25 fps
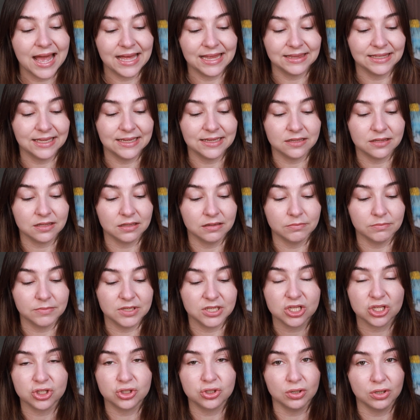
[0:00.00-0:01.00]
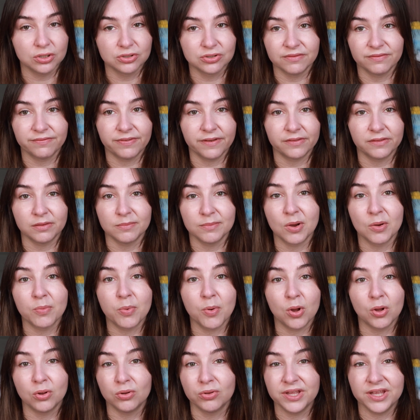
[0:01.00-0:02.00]
I like them. It's a 250ml
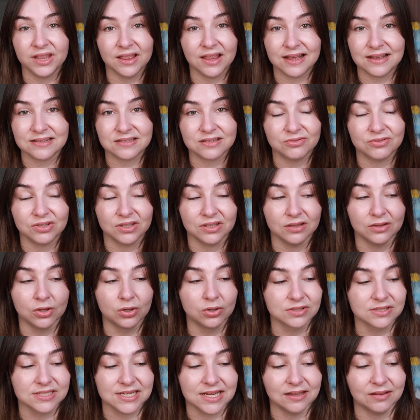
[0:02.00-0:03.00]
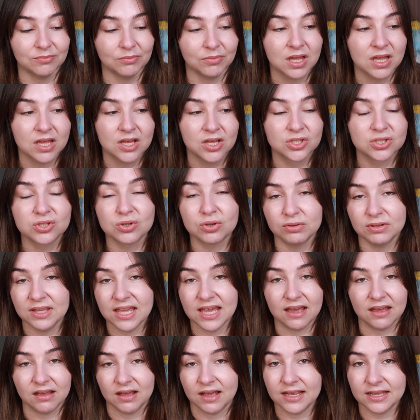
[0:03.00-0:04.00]
bottle. They last a really long time. So
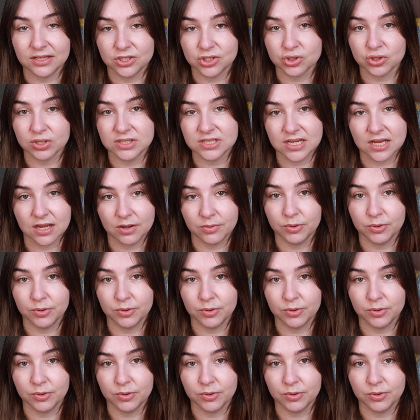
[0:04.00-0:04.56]
yeah, I enjoyed it.